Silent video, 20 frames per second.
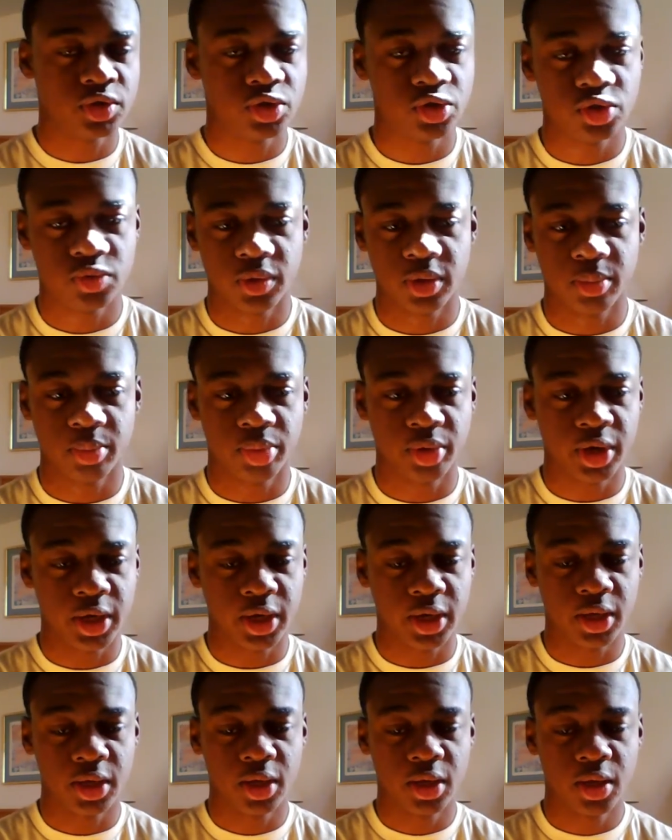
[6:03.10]
shoes you want to
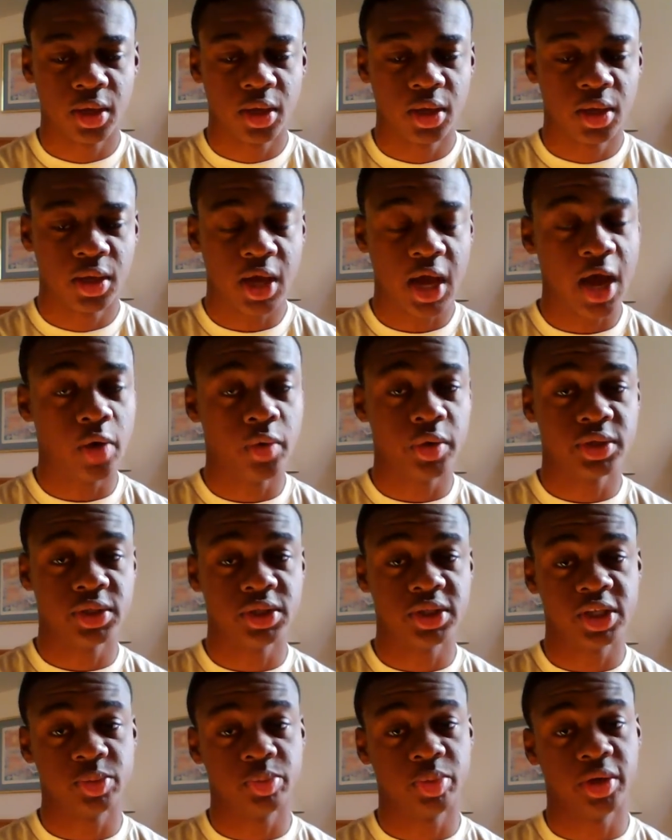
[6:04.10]
bring. I want to
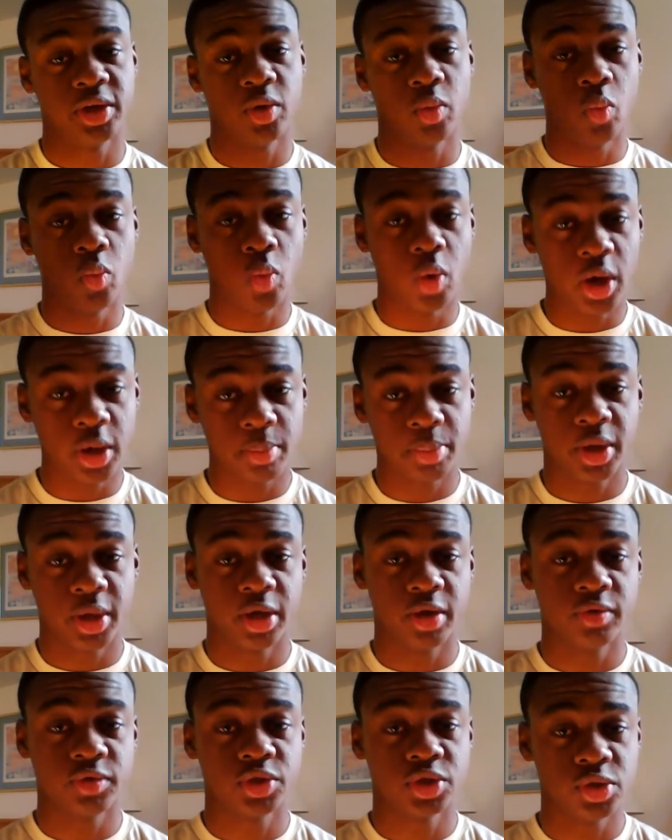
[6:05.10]
suggest bringing 1
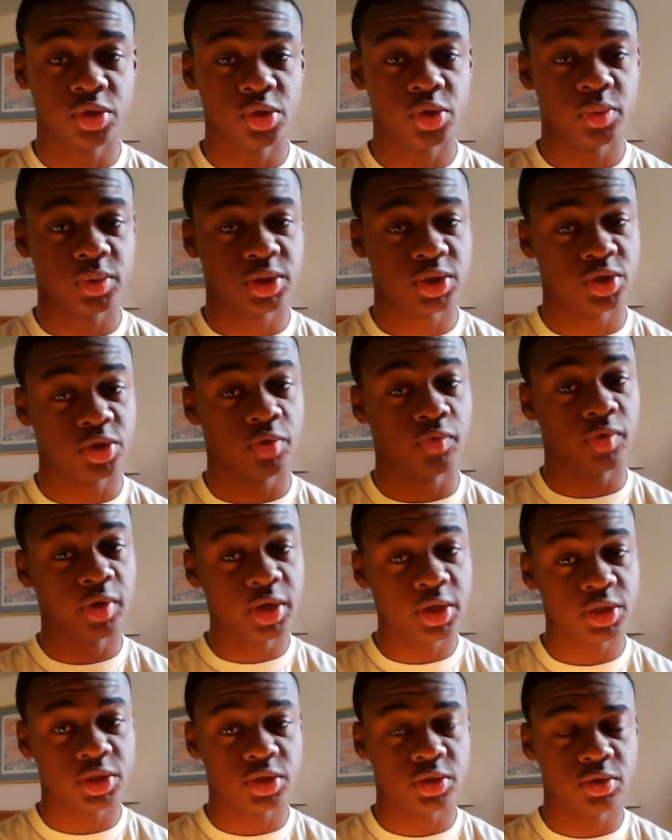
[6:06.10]
pair of shoes, which is your
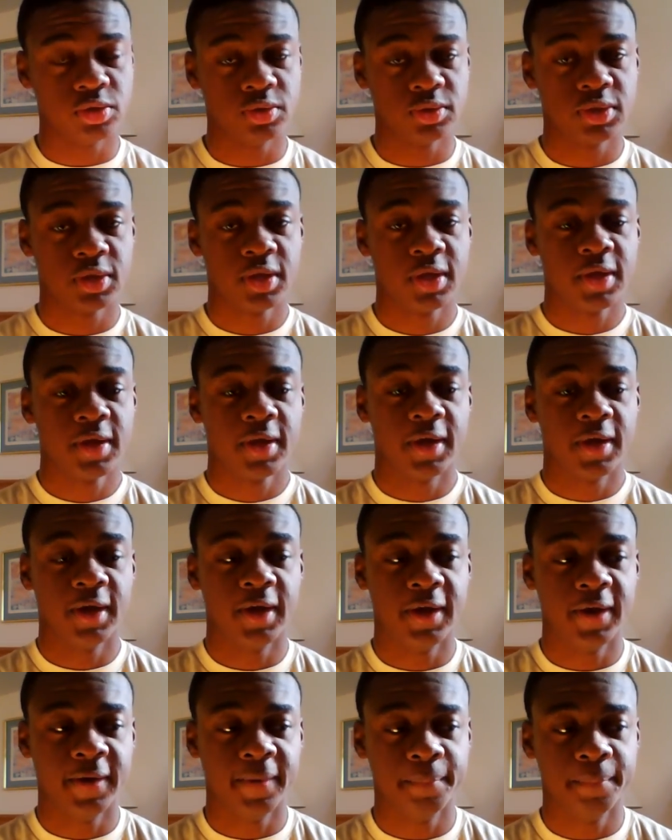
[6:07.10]
running shoes.
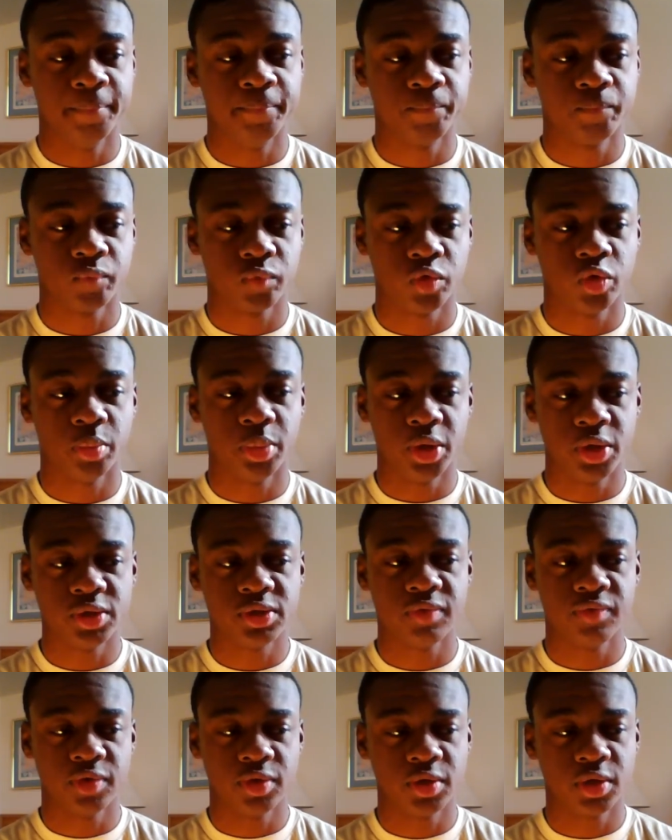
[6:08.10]
You'll be in
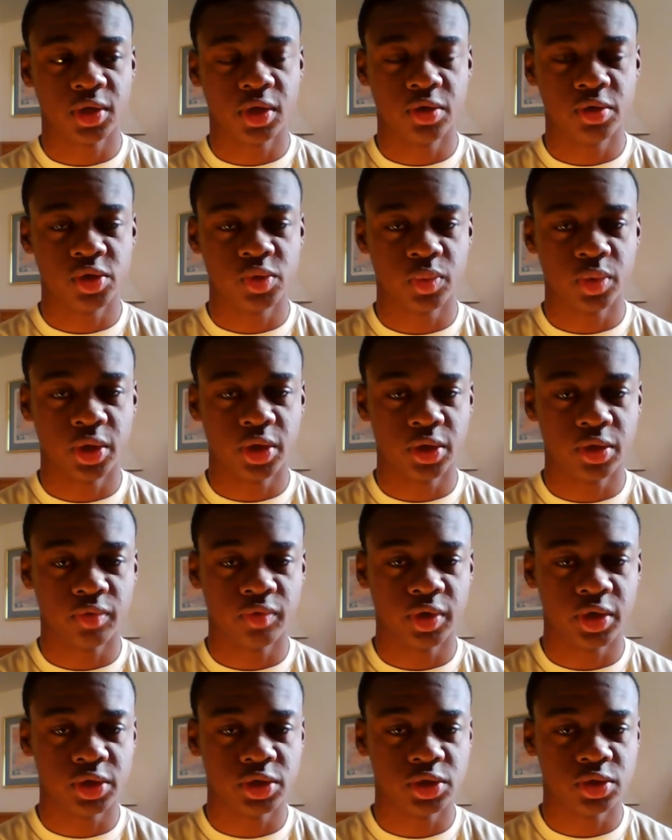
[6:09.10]
civilian clothes wearing your
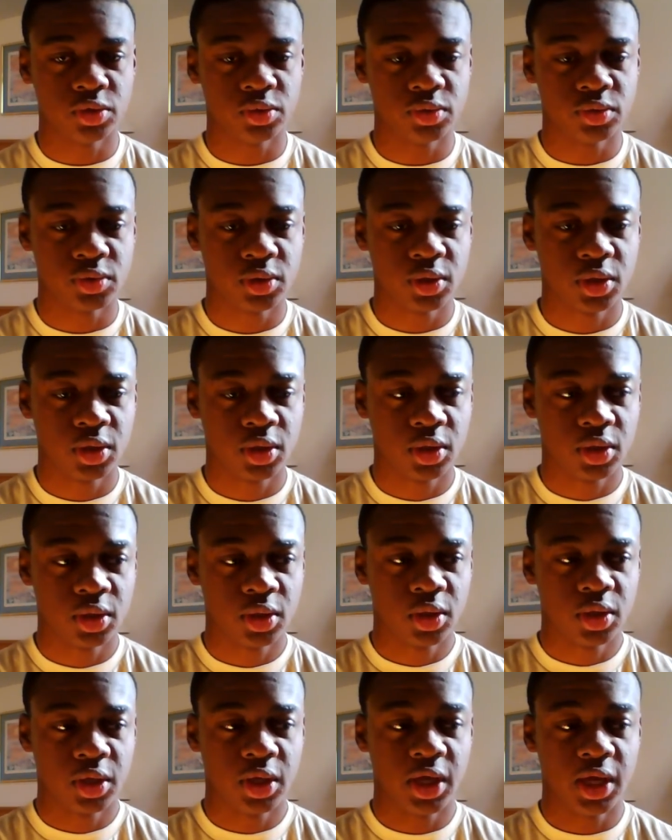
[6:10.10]
running shoes,
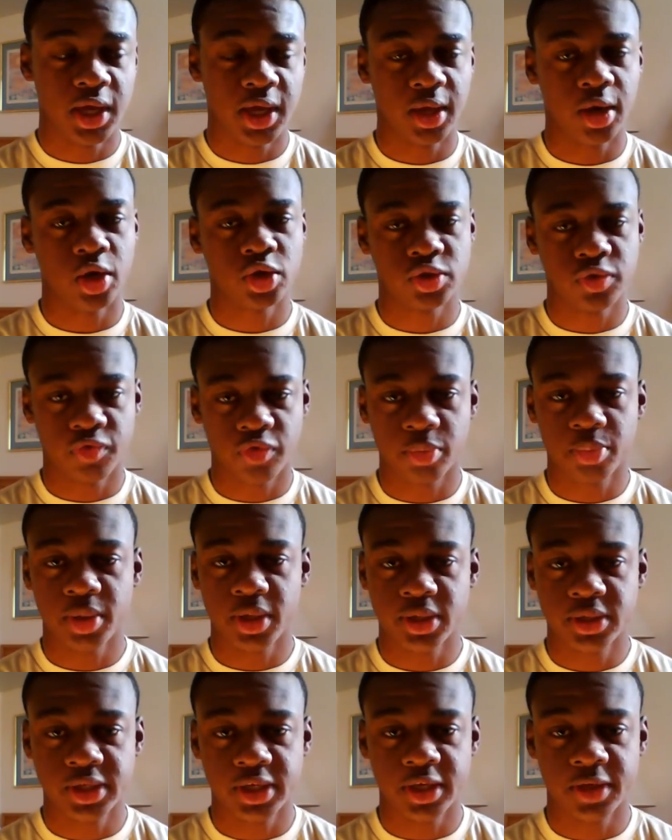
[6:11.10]
and also for
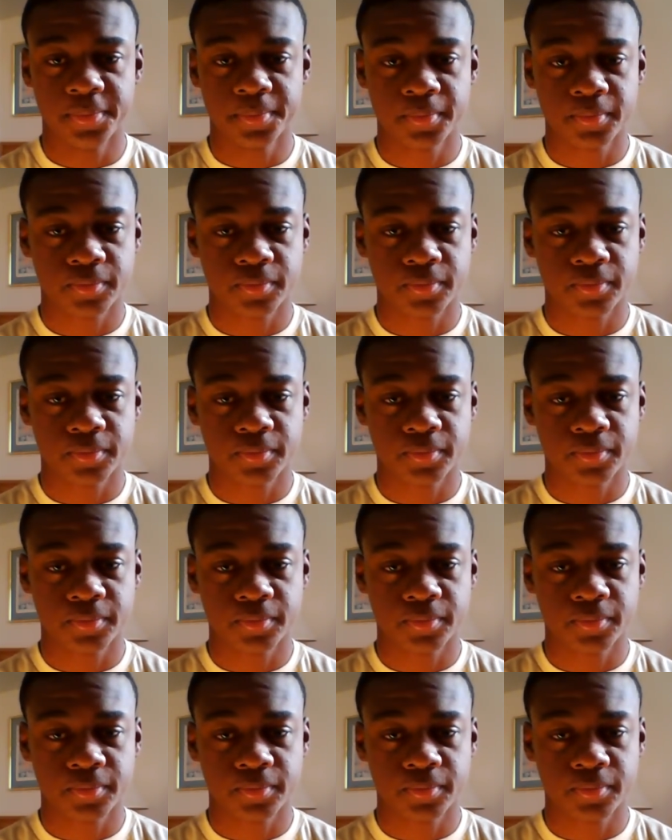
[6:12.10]
PT.